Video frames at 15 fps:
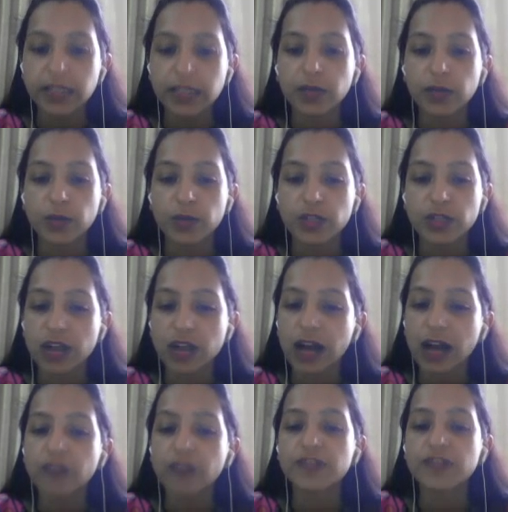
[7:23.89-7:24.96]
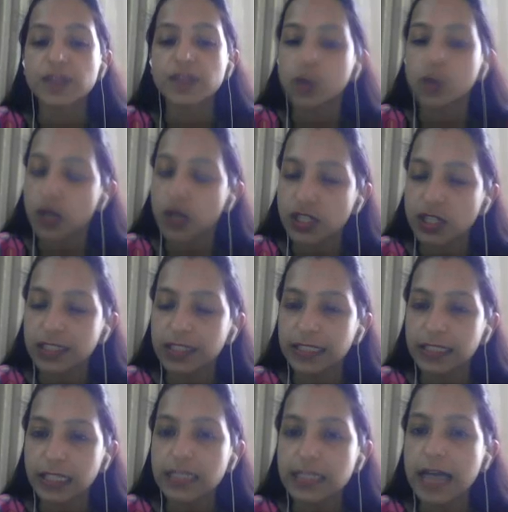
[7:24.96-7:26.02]
which are physiological
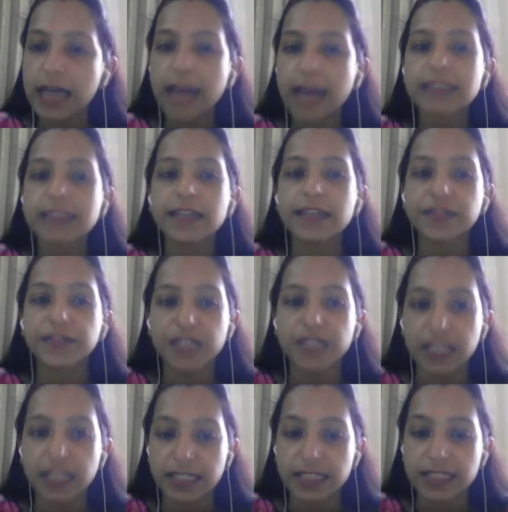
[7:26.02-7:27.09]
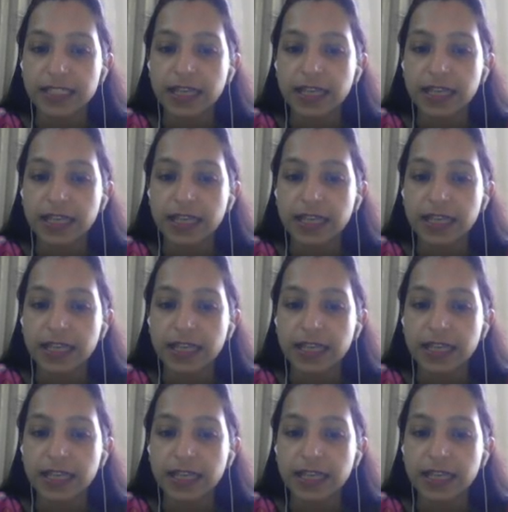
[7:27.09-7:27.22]
needs and safety needs.